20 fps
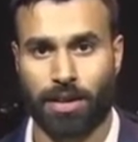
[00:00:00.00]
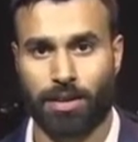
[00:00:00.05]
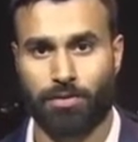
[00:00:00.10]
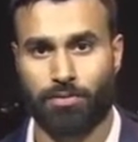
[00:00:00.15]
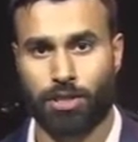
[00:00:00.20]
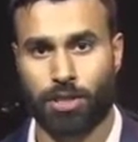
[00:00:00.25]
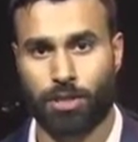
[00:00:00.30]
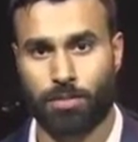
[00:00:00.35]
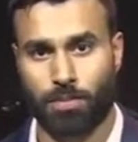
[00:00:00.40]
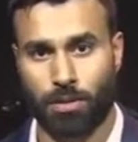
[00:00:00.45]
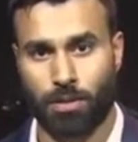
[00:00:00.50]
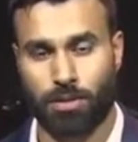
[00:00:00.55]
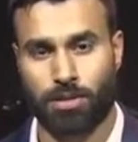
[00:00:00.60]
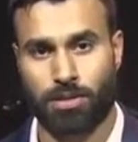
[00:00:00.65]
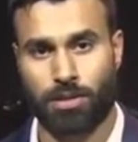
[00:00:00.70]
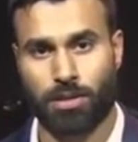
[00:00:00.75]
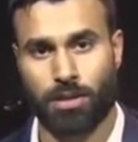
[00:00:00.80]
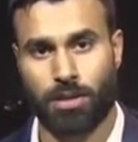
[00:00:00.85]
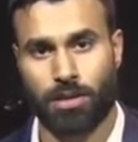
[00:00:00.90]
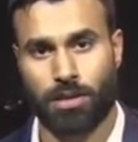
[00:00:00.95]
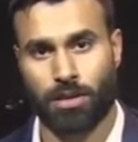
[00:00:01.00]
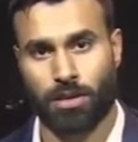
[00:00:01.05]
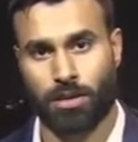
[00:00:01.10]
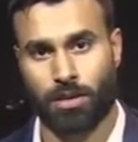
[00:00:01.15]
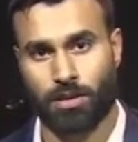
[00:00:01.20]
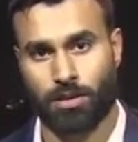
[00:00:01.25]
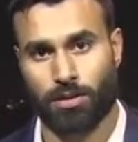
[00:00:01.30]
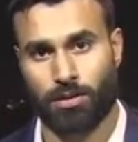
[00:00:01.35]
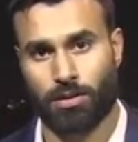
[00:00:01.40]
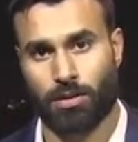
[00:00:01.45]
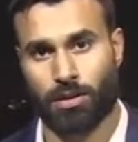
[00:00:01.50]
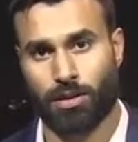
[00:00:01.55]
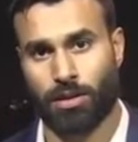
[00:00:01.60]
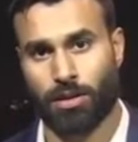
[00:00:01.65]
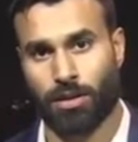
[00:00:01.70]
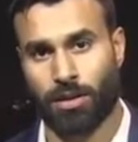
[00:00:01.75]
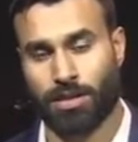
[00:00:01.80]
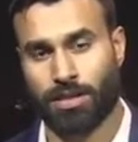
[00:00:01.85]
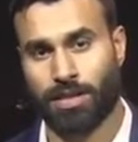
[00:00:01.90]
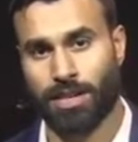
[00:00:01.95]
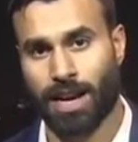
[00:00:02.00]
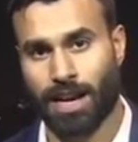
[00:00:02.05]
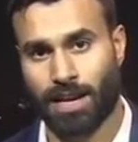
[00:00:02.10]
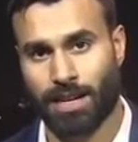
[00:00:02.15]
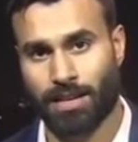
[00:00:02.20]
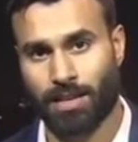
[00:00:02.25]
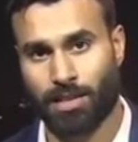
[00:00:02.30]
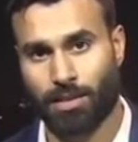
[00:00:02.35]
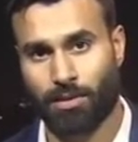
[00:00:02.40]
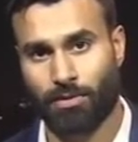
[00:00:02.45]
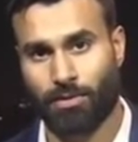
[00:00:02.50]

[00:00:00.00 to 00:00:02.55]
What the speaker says: a response to the attackers.